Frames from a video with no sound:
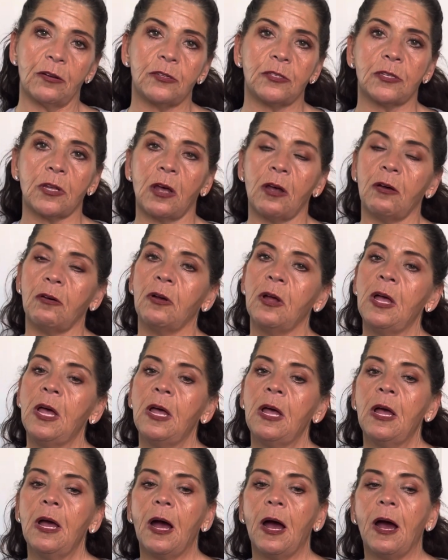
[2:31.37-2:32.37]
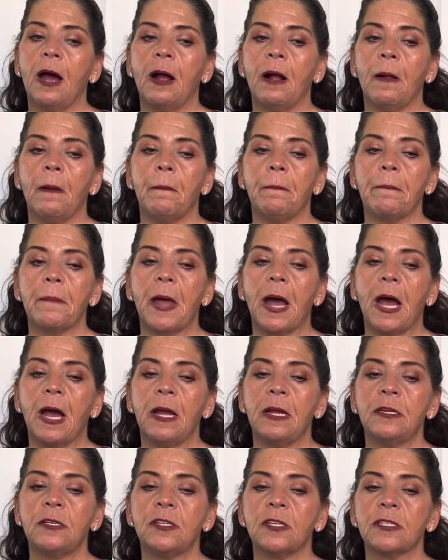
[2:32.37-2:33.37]
So
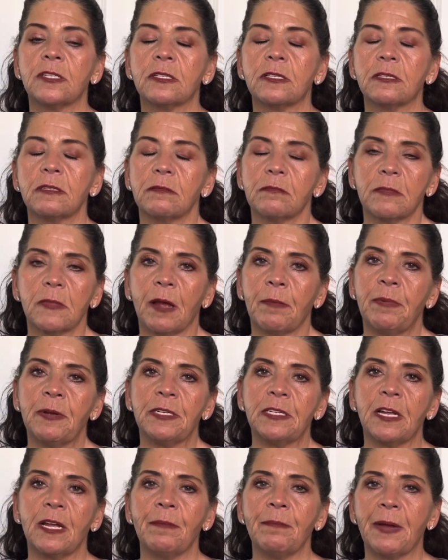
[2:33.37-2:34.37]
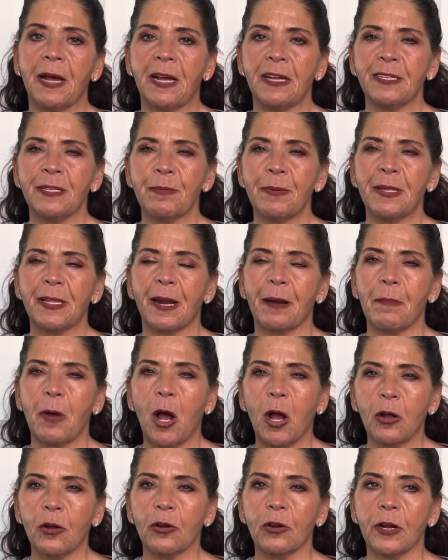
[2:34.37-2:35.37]
I just have been telling my husband that I'm
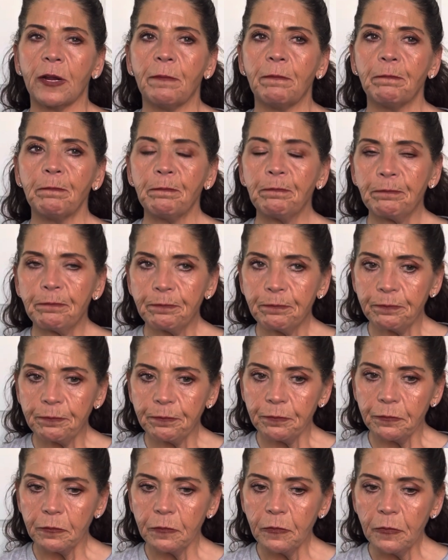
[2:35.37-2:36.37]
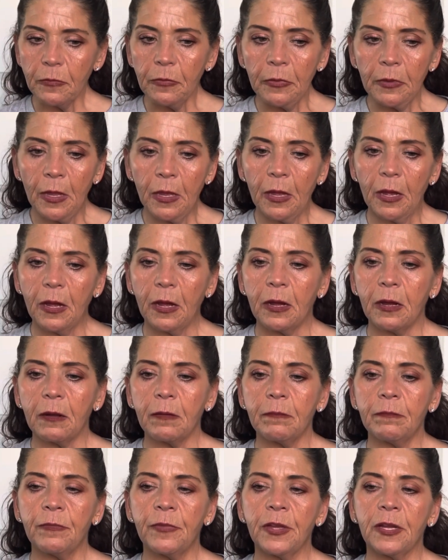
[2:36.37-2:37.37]
hungry.
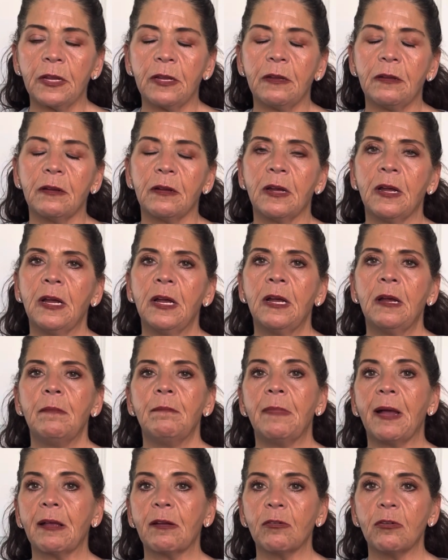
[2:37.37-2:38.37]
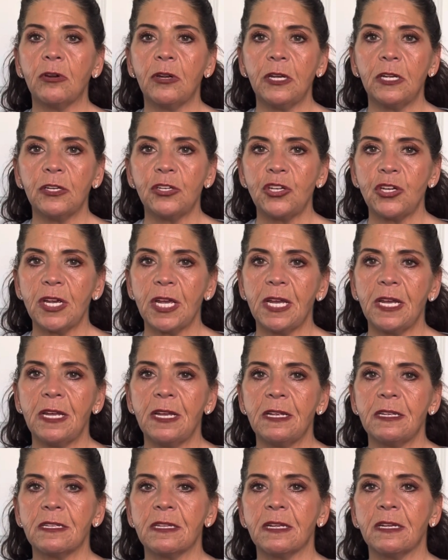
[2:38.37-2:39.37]
The macaroni and
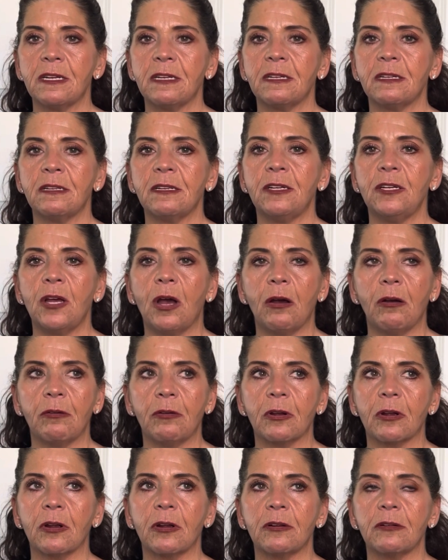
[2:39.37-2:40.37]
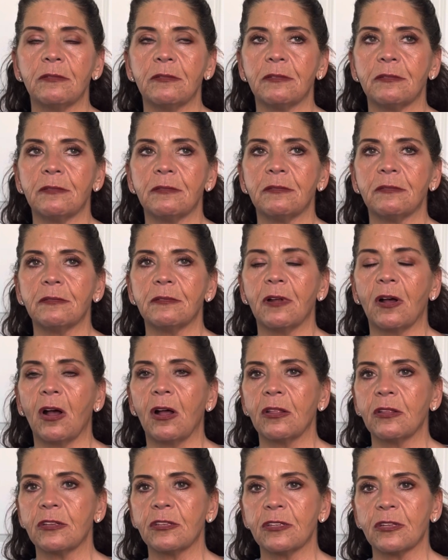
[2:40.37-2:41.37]
cheese and yogurt and
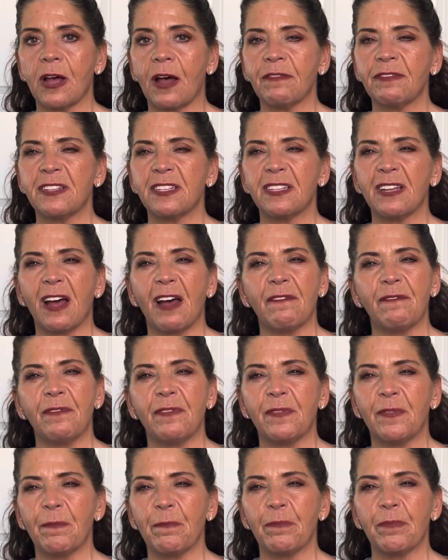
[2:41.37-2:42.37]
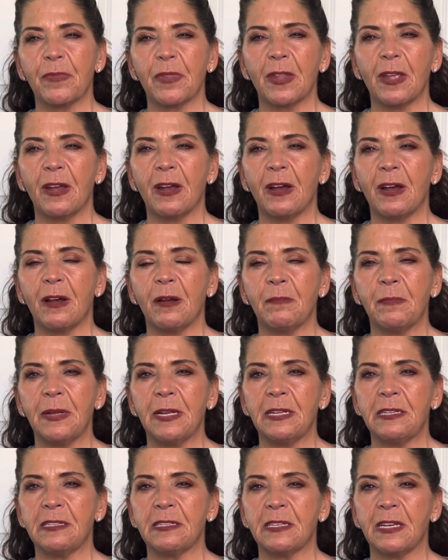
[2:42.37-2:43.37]
all the soft stuff
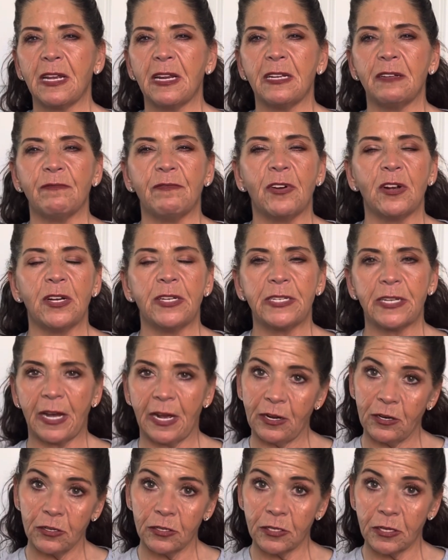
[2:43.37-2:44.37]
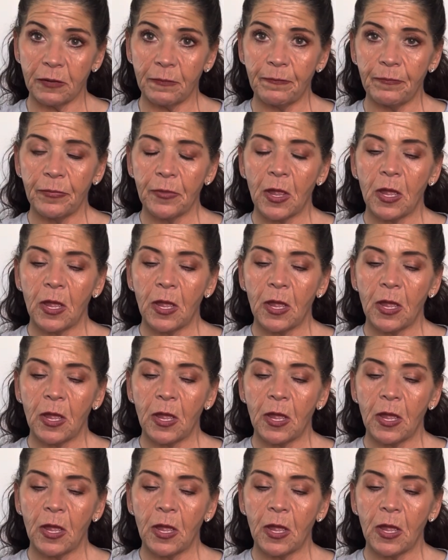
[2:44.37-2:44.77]
is getting very tiresome.